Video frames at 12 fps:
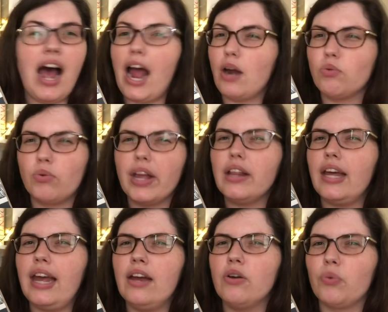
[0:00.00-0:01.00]
I
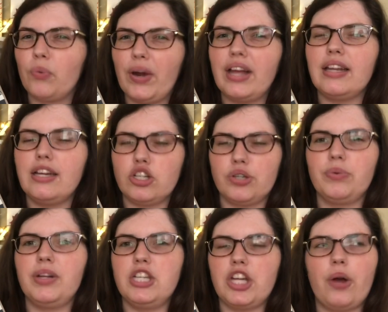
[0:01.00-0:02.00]
really, really,
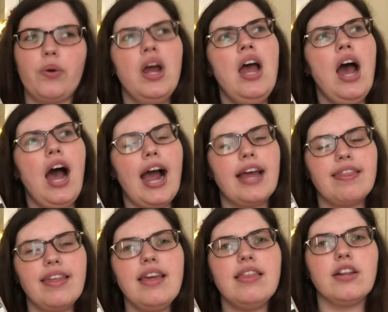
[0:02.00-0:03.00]
truly don't. I
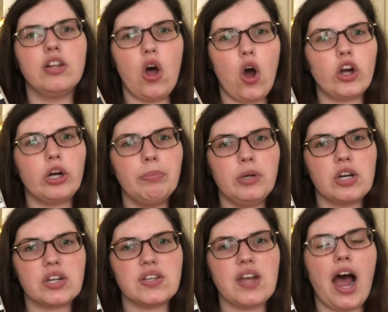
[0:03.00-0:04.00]
think the longer
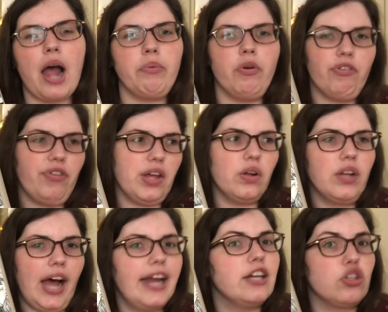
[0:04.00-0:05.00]
books, I will feel
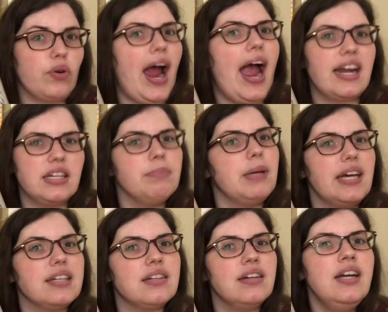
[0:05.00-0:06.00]
like dragged a
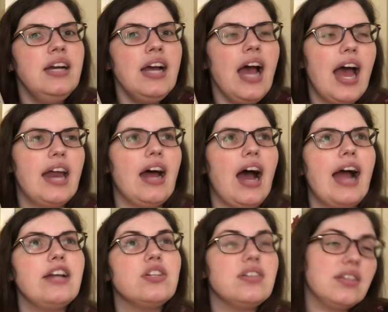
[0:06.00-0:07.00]
bit. And I
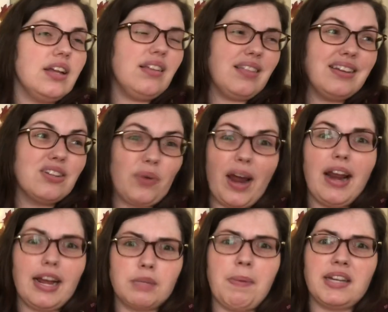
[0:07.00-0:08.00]
just think that Great
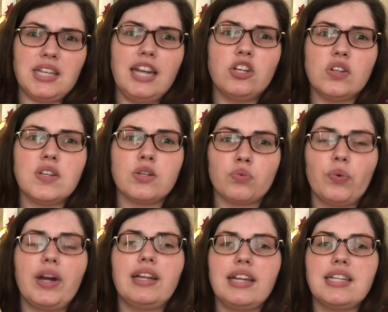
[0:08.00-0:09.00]
Expectations is
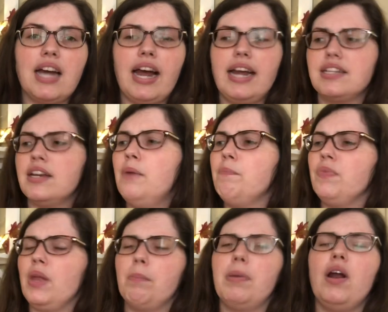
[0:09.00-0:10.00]
really tight.
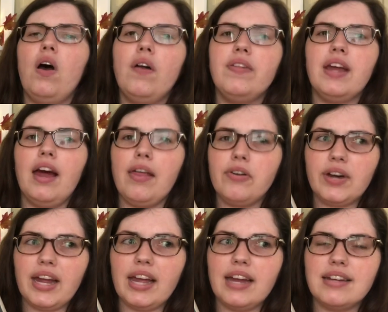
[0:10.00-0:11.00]
But on the other
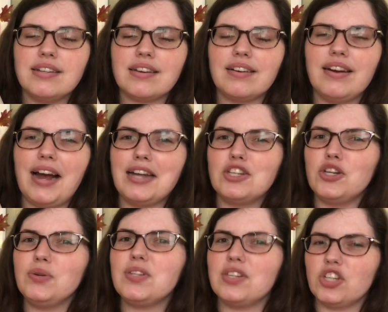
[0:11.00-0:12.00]
hand, I
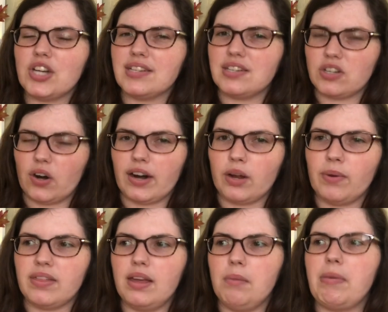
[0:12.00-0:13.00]
do suggest starting
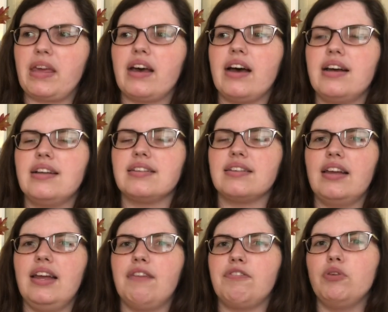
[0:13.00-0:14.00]
with it because
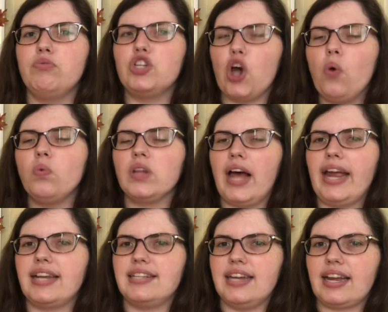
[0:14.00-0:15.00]
if you don't
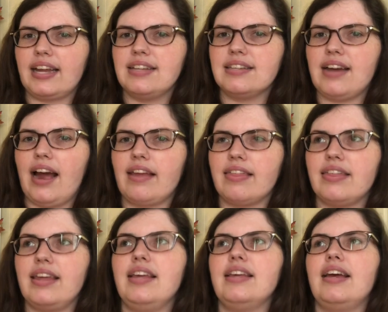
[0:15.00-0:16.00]
like Dickens, I
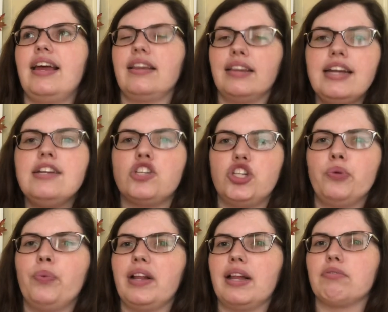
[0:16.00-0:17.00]
think at least you
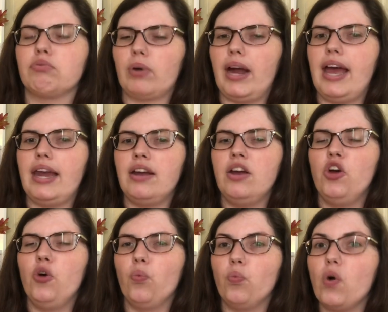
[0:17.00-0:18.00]
will have read
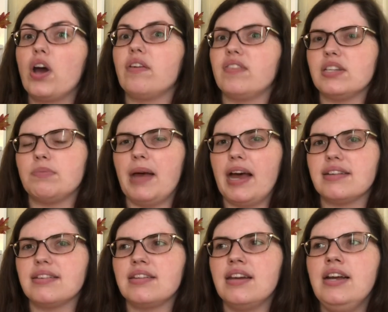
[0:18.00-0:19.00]
one of his
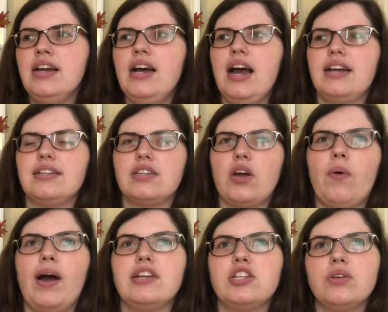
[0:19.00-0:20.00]
best. And so
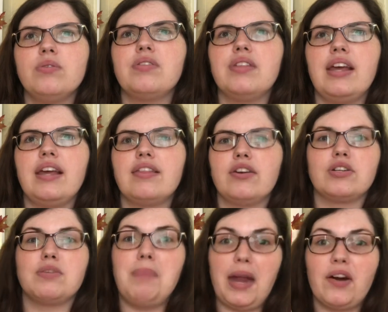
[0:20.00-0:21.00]
I do think
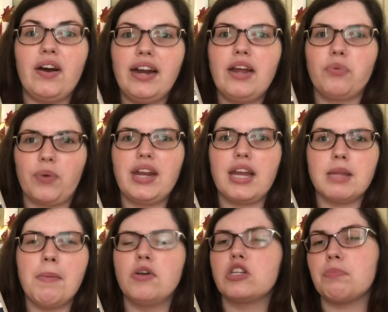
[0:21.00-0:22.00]
there's merit in reading the
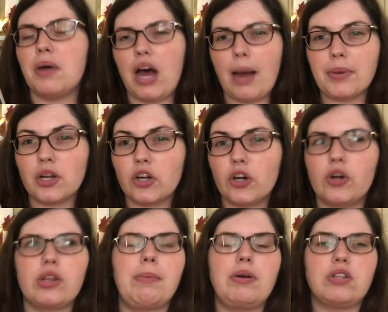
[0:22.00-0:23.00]
most popular or
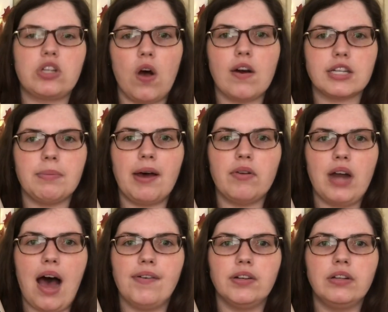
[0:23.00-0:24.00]
the most talked about
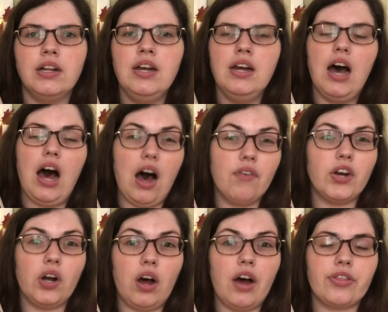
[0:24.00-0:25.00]
novel of an
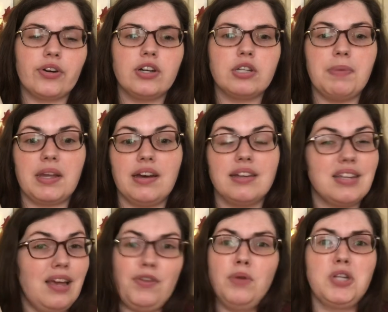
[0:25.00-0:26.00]
author's, because
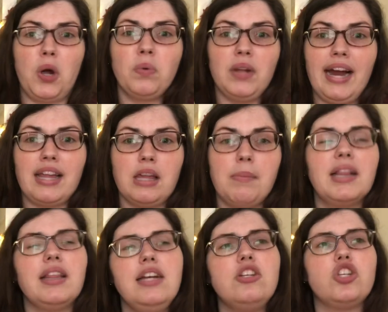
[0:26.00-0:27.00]
if you don't like them, at
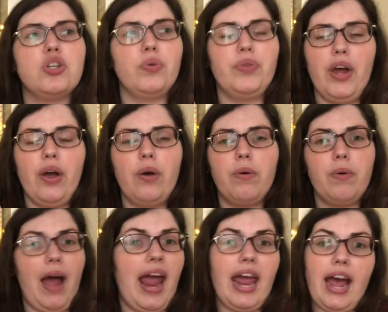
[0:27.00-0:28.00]
least you'll know,
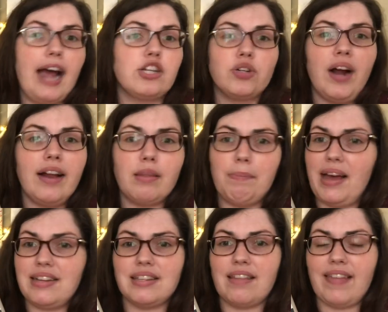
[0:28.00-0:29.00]
hey, I tried the
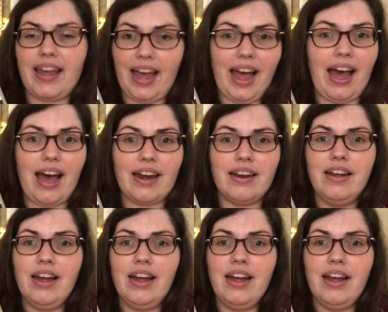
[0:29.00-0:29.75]
best that they had.